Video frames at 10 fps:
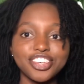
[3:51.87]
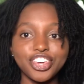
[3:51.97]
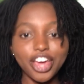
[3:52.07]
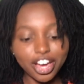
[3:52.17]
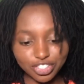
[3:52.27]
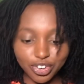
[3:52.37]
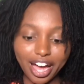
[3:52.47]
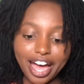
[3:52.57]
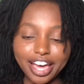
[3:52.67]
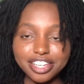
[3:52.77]
Yes
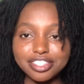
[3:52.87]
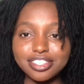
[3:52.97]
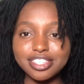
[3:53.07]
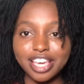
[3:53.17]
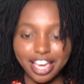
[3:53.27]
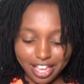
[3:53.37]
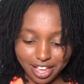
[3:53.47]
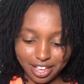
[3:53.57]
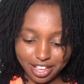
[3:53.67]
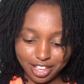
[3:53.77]
guys,
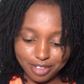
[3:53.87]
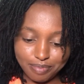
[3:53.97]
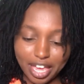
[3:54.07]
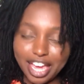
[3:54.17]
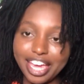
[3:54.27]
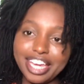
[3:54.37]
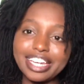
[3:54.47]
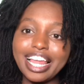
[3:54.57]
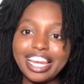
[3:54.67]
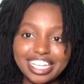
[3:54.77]
and
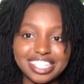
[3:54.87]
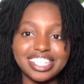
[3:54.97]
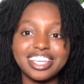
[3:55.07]
let's see,